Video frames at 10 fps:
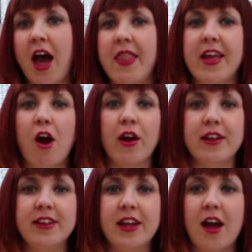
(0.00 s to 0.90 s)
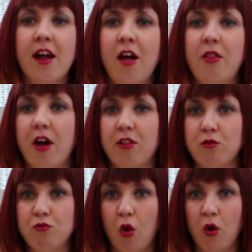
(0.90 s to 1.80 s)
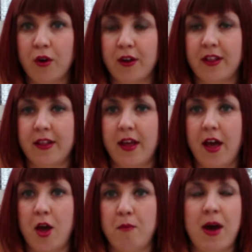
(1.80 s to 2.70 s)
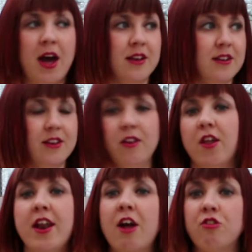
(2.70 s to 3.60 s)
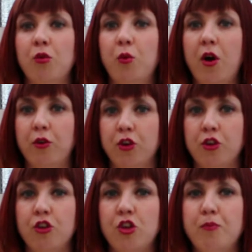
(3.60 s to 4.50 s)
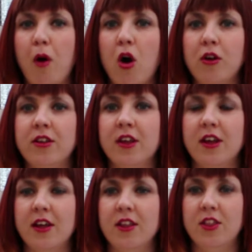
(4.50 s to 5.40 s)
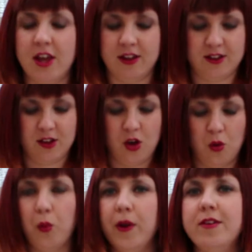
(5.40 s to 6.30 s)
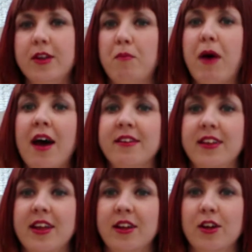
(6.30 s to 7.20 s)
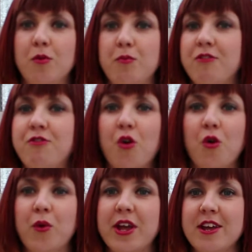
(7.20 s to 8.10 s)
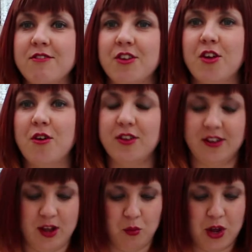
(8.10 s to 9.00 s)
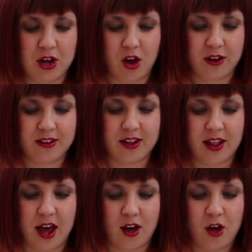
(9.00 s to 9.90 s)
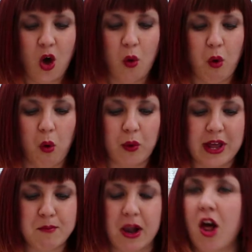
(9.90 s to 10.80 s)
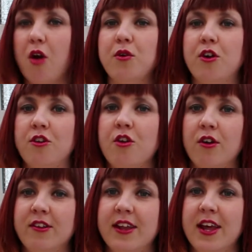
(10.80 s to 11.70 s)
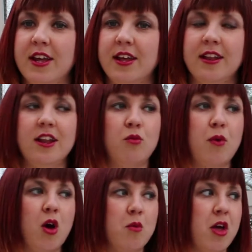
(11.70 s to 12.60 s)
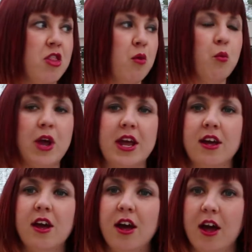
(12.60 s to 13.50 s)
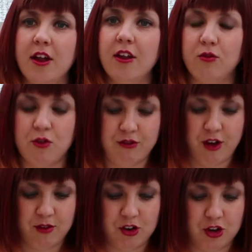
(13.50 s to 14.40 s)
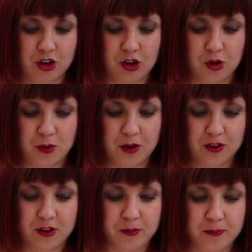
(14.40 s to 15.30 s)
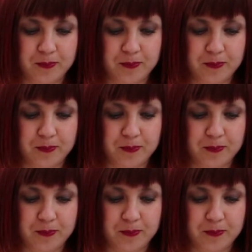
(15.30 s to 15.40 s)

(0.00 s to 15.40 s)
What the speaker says: and the idea that the rooks and the natural world can spot this winter passing before we even notice it. We can't see that. What we below could not see. In this poem, I think we is referring to humans.